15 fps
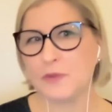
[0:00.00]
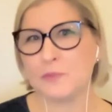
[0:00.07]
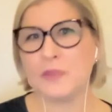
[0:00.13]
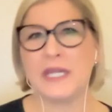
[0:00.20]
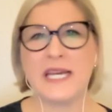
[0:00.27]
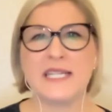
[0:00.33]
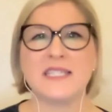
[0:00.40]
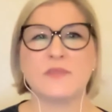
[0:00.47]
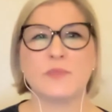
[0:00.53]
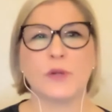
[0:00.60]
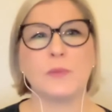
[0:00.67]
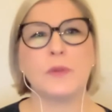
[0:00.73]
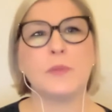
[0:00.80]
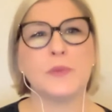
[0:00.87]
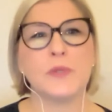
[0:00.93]
place where
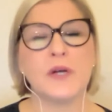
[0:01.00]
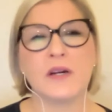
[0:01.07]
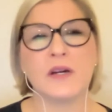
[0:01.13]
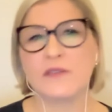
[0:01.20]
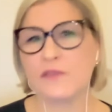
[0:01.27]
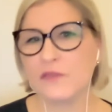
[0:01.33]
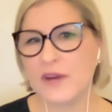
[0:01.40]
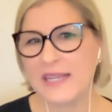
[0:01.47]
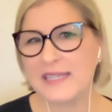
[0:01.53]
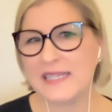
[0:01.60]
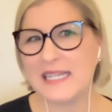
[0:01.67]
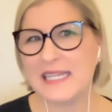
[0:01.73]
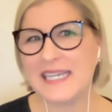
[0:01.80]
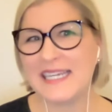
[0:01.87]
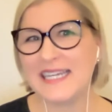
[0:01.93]
people are
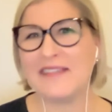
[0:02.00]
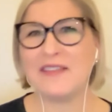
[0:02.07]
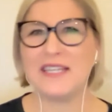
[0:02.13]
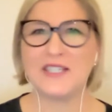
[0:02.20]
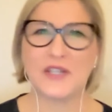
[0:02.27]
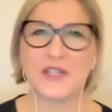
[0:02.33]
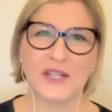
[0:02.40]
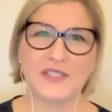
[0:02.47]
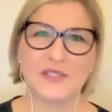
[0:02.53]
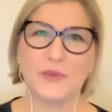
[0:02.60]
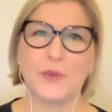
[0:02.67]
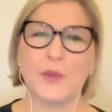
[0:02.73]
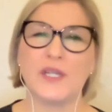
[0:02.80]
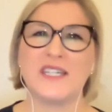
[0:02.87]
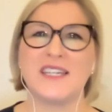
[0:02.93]
friendly and they talk to
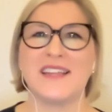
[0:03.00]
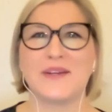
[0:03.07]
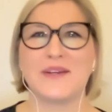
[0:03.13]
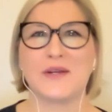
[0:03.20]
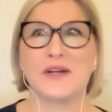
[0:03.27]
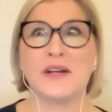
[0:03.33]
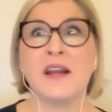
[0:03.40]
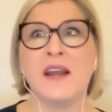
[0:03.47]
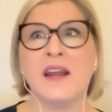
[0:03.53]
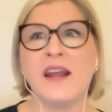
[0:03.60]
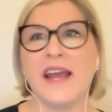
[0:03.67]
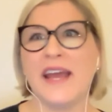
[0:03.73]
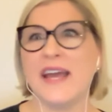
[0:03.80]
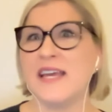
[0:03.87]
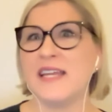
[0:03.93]
one another
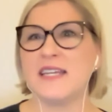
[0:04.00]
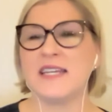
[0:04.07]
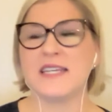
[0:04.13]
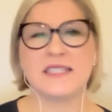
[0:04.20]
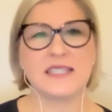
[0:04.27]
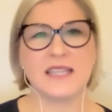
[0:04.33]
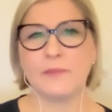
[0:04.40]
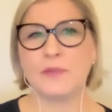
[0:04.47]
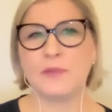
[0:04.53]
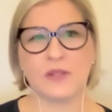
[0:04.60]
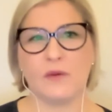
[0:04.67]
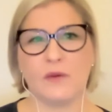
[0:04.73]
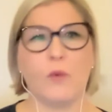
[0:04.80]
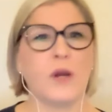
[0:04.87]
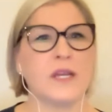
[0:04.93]
and accept
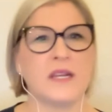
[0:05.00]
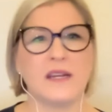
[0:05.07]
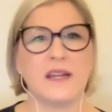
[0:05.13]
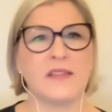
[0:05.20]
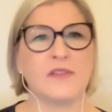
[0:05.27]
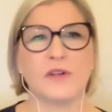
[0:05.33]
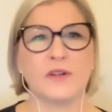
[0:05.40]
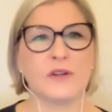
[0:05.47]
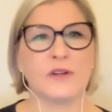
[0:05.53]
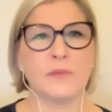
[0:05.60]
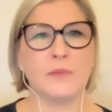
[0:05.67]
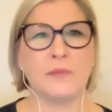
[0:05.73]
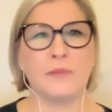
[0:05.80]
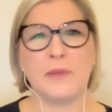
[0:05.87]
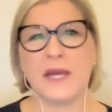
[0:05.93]
one another,
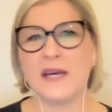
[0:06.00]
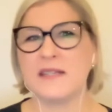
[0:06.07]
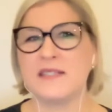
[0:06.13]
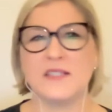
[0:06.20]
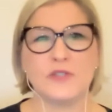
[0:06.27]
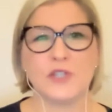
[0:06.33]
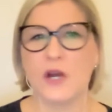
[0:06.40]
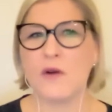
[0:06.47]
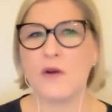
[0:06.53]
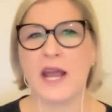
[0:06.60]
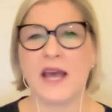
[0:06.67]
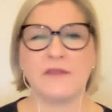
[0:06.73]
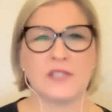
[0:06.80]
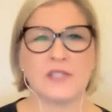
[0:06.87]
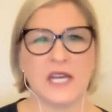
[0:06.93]
because you don't
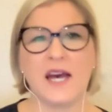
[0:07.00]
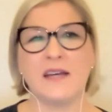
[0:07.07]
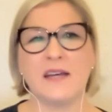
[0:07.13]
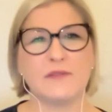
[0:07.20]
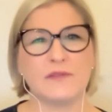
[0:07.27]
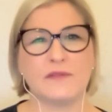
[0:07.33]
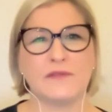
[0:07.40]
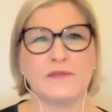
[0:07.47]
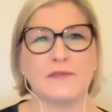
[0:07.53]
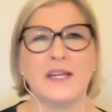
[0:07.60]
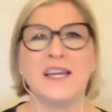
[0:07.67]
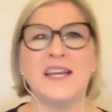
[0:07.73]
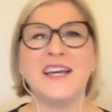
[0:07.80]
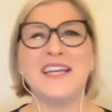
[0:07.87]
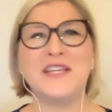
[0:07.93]
have to have,
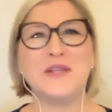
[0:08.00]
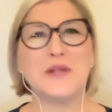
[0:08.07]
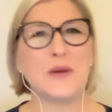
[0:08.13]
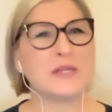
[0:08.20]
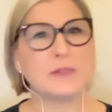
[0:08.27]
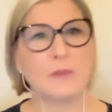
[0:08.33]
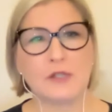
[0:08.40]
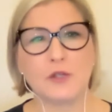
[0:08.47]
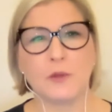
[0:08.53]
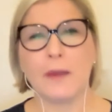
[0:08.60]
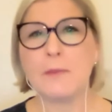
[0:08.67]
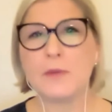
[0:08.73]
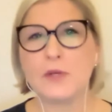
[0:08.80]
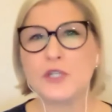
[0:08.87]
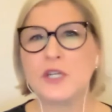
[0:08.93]
a special
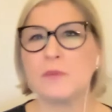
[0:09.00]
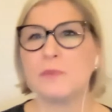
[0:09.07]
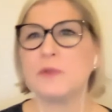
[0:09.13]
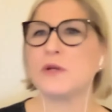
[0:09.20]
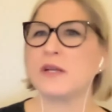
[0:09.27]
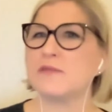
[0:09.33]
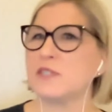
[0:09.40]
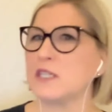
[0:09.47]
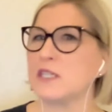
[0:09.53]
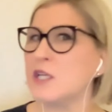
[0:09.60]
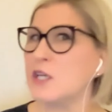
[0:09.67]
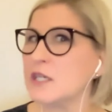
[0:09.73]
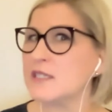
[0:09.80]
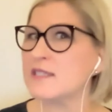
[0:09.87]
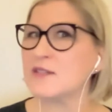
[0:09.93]
membership. You don't have to
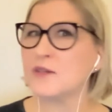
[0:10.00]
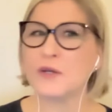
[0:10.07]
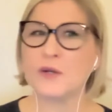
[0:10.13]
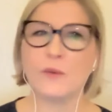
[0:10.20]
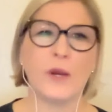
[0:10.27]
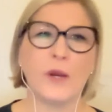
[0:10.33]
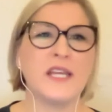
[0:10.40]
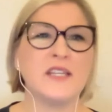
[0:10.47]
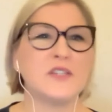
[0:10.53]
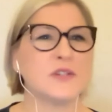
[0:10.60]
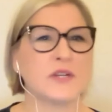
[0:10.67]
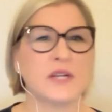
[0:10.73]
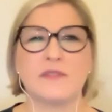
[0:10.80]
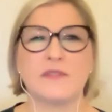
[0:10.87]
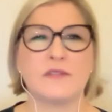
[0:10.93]
look a certain way. You
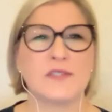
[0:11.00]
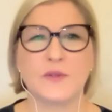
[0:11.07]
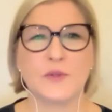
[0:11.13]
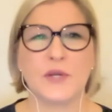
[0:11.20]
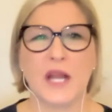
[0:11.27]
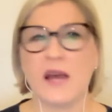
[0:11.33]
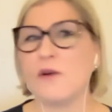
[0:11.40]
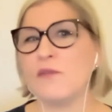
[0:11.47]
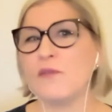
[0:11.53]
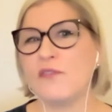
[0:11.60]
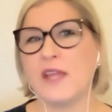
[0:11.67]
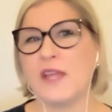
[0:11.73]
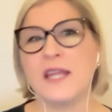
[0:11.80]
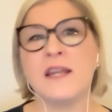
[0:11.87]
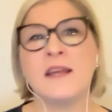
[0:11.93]
don't have to have a certain
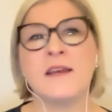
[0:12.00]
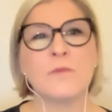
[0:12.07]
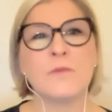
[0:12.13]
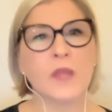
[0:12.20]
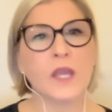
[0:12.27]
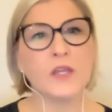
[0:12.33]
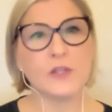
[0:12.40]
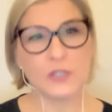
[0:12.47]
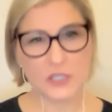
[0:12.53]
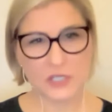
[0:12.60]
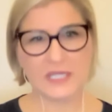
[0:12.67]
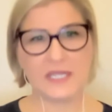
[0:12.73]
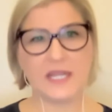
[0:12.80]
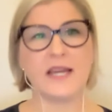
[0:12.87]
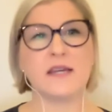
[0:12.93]
outfit. You're
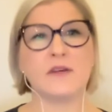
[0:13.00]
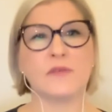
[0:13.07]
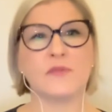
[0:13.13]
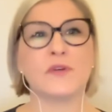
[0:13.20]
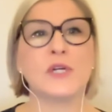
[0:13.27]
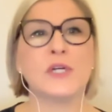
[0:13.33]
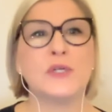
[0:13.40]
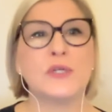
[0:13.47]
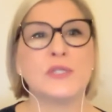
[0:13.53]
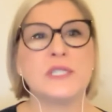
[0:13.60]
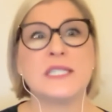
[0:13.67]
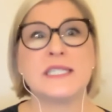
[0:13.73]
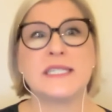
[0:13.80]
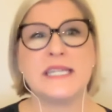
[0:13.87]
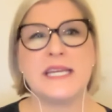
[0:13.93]
just there for a good
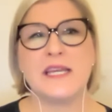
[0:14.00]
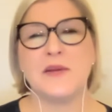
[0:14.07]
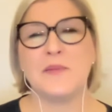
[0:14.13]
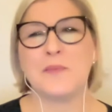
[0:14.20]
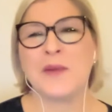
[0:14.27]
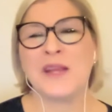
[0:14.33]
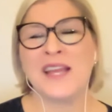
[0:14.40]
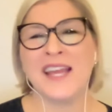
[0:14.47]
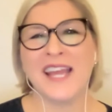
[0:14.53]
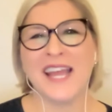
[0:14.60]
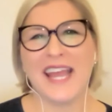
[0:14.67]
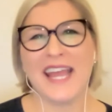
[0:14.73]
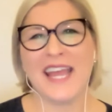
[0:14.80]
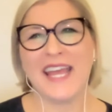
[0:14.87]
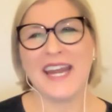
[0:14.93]
steam.
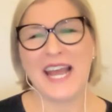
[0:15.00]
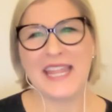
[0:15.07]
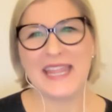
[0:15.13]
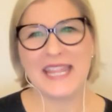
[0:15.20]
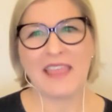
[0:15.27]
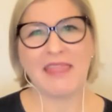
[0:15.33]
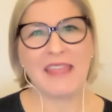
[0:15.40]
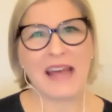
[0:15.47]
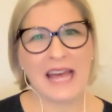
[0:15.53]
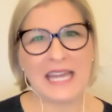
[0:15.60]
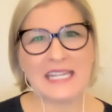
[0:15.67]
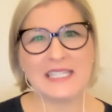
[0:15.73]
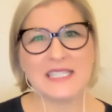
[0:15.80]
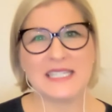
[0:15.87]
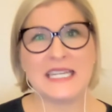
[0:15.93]
And I think that
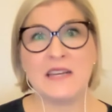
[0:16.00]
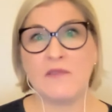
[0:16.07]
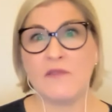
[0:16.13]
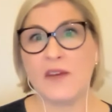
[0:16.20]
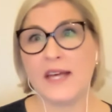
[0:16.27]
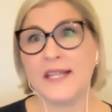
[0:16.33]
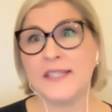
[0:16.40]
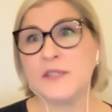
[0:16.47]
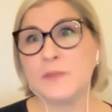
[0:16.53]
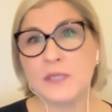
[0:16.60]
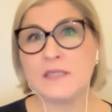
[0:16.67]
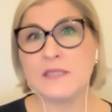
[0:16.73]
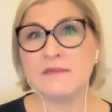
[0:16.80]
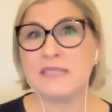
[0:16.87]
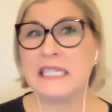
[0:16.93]
is
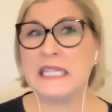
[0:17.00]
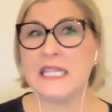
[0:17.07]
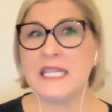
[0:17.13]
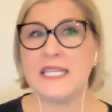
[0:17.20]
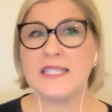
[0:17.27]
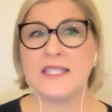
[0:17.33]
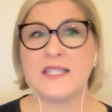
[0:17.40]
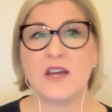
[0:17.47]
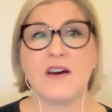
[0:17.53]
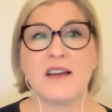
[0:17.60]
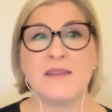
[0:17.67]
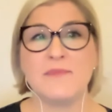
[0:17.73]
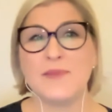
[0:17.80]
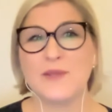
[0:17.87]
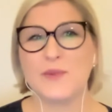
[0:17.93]
invaluable in these
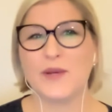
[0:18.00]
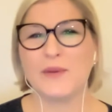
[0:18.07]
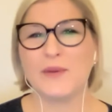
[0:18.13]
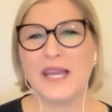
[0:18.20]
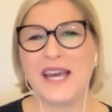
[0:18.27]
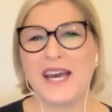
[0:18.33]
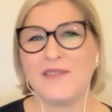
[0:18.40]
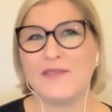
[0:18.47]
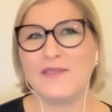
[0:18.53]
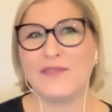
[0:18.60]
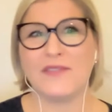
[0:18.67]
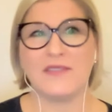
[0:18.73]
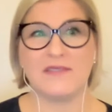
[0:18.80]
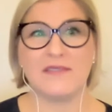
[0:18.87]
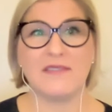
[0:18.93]
times where we have
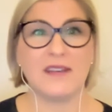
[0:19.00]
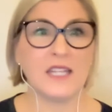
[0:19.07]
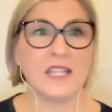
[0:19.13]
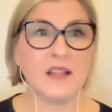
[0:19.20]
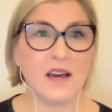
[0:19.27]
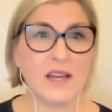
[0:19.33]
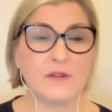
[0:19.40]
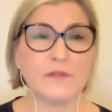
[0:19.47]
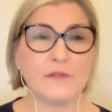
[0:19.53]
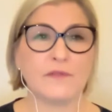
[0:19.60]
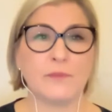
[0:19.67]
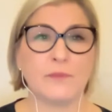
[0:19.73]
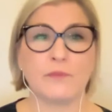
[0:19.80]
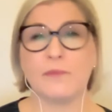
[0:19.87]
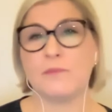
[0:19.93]
a lot of
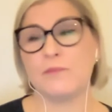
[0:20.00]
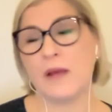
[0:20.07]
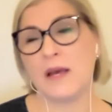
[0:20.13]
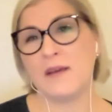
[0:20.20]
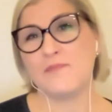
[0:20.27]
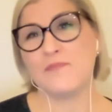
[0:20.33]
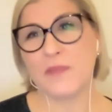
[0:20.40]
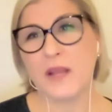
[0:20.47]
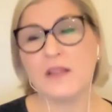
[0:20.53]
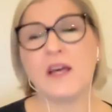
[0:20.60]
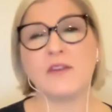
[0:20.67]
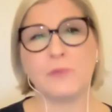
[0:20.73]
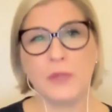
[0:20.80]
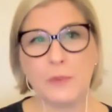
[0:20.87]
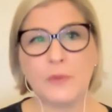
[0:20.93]

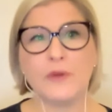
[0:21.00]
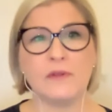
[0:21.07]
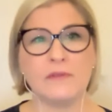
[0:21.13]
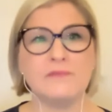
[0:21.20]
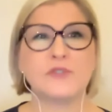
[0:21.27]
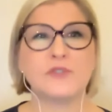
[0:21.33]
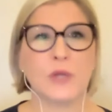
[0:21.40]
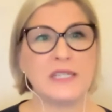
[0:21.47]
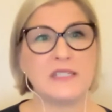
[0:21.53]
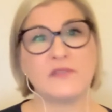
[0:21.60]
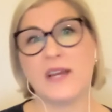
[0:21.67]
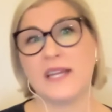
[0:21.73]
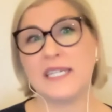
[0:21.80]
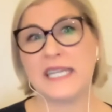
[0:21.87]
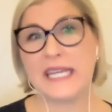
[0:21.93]
people trying to
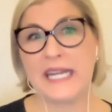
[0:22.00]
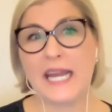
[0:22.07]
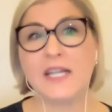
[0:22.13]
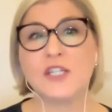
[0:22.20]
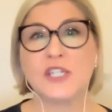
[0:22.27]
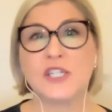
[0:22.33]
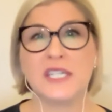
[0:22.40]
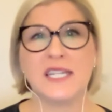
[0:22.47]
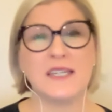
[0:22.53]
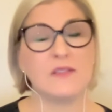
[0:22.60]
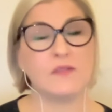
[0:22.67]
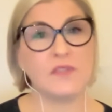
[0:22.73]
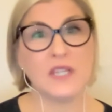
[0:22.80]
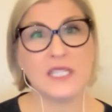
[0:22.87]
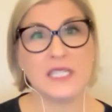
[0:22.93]
find connection and
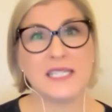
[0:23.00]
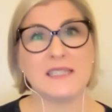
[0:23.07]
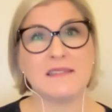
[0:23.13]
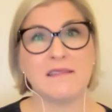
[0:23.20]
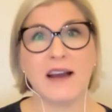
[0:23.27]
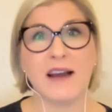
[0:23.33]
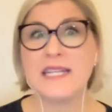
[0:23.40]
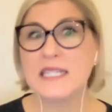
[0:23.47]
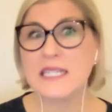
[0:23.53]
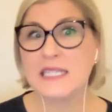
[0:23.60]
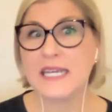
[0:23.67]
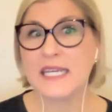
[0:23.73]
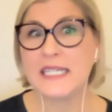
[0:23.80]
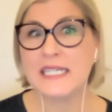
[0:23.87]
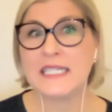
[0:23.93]
feeling
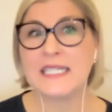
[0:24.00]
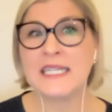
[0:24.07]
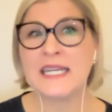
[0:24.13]
isolated,